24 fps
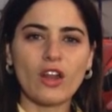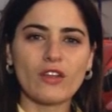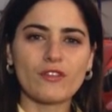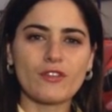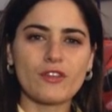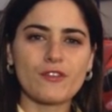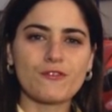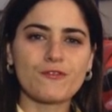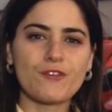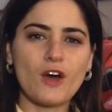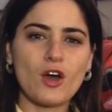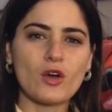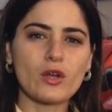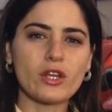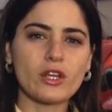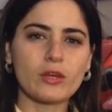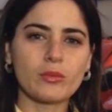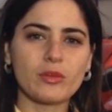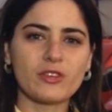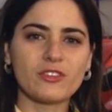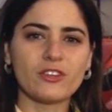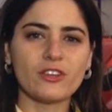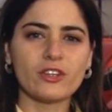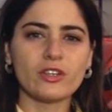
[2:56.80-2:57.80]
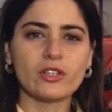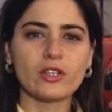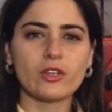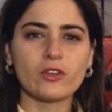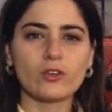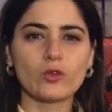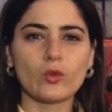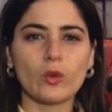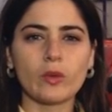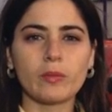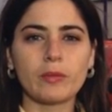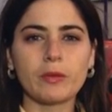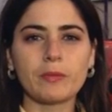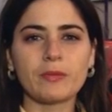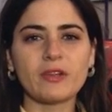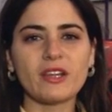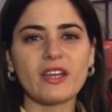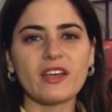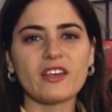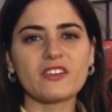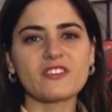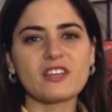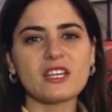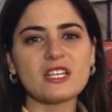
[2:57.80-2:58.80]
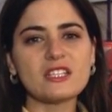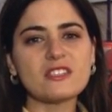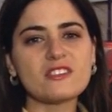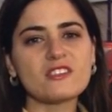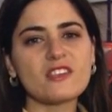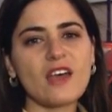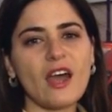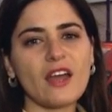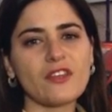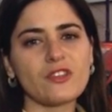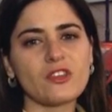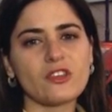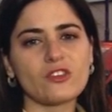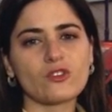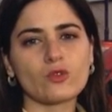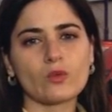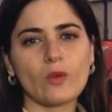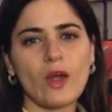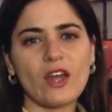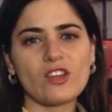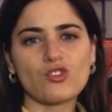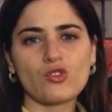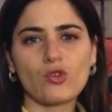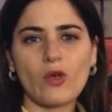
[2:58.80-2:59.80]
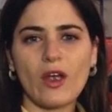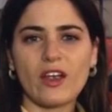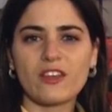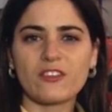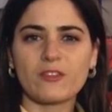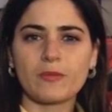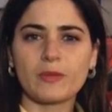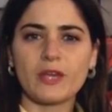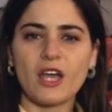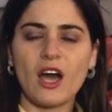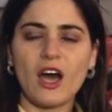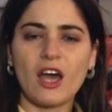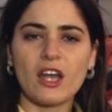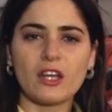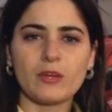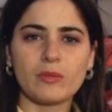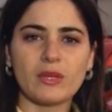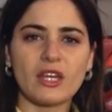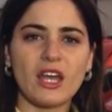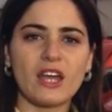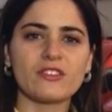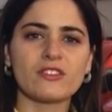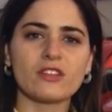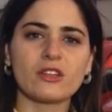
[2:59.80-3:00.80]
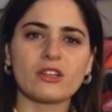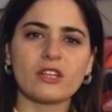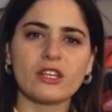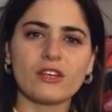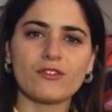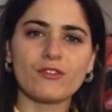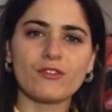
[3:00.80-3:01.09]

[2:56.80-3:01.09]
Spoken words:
All of the voting materials will be placed inside these red trucks behind me and